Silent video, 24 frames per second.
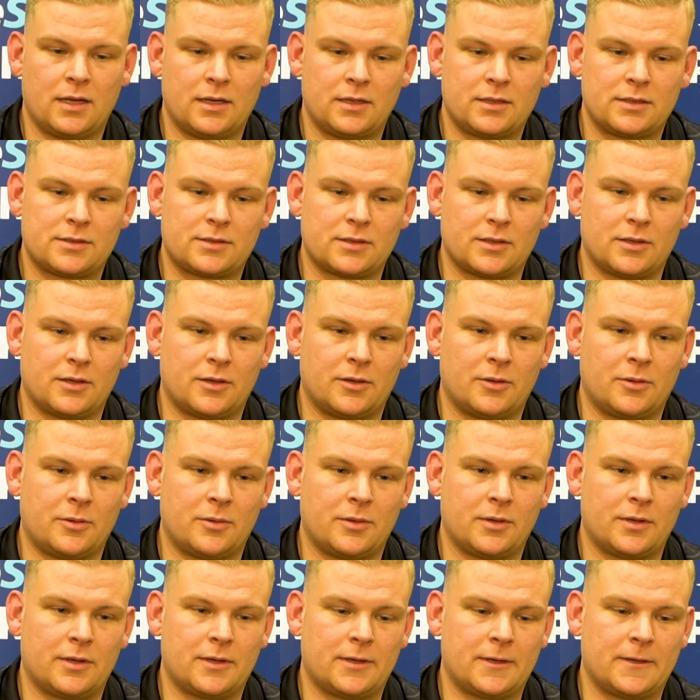
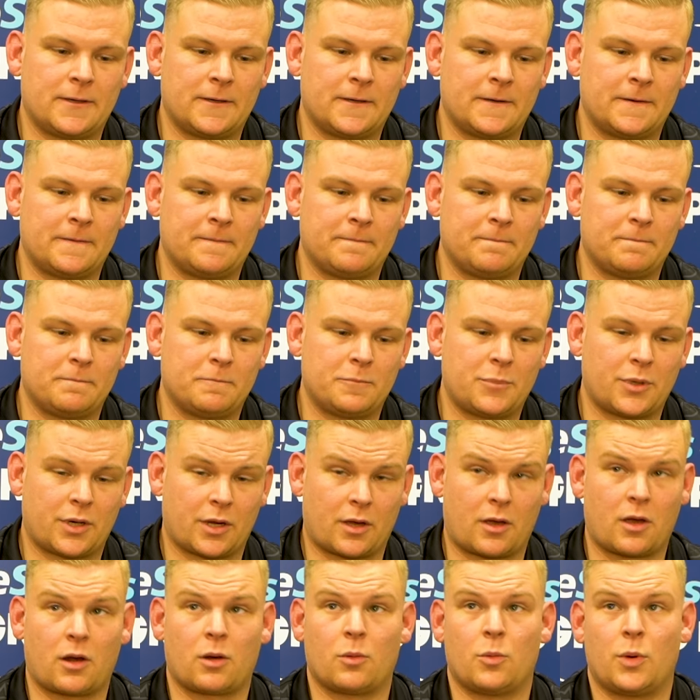But I
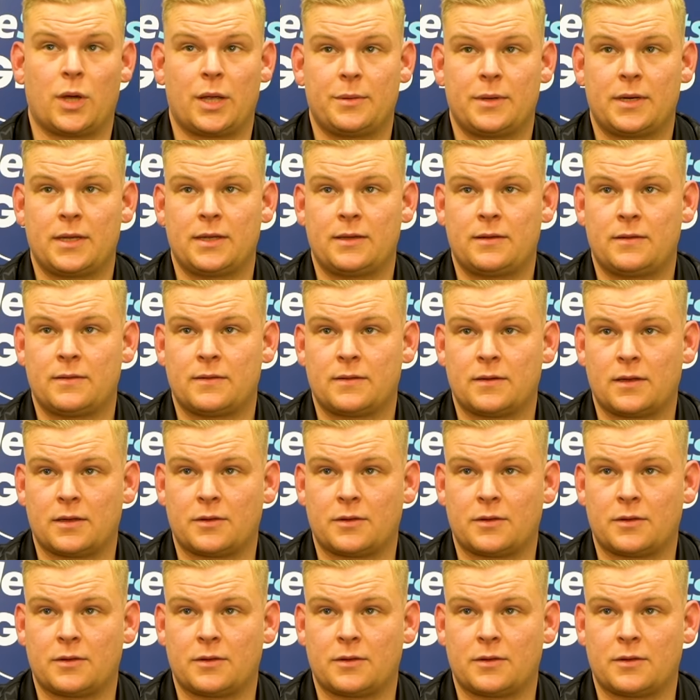got away with it.